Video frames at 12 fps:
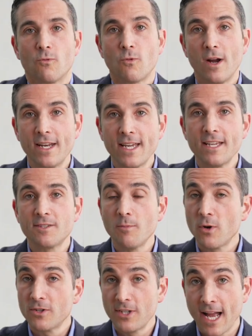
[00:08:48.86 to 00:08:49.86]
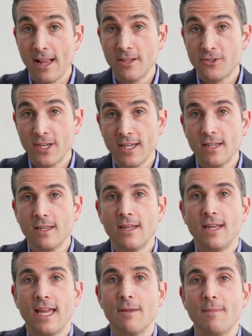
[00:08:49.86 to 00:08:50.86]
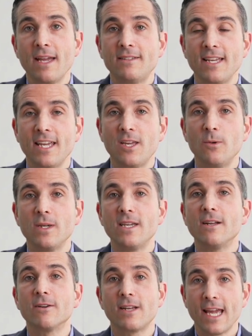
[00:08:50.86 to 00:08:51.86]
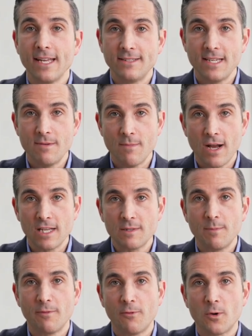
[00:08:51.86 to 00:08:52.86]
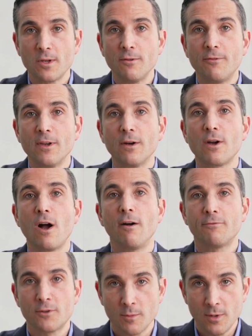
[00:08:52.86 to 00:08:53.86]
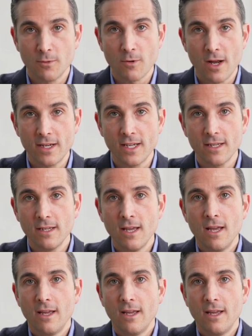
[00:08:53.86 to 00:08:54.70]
Running is more challenging. It may take you a year to 18 months before you feel comfortable running.